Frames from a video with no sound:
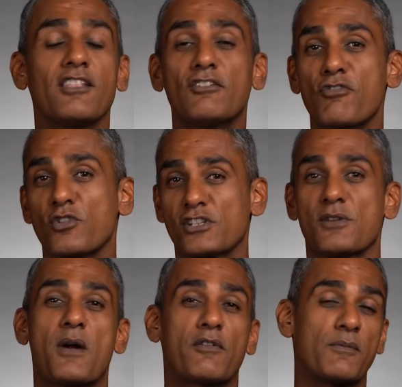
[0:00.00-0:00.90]
other forces
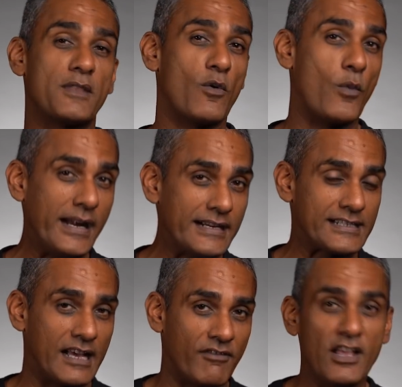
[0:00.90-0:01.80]
apart from their weight
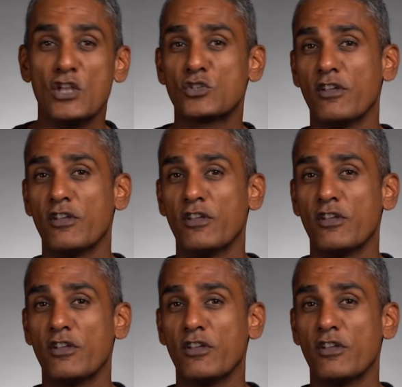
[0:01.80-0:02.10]
itself. So